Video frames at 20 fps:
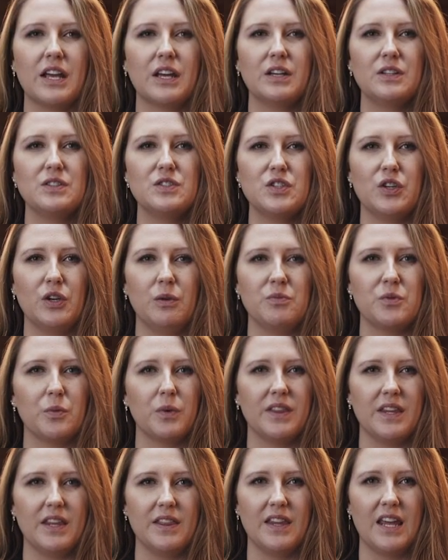and consumed
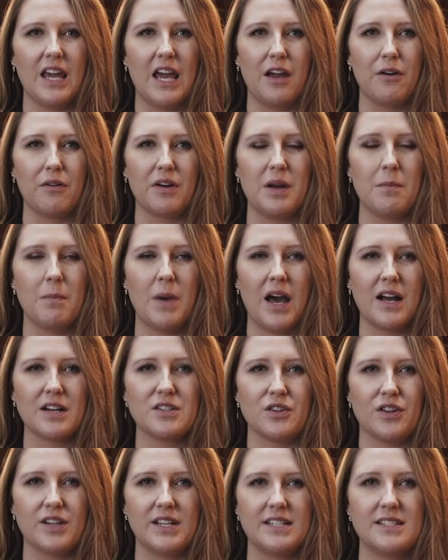within the area
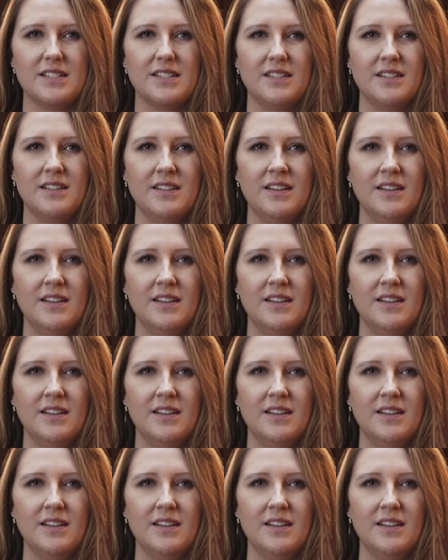marked on it.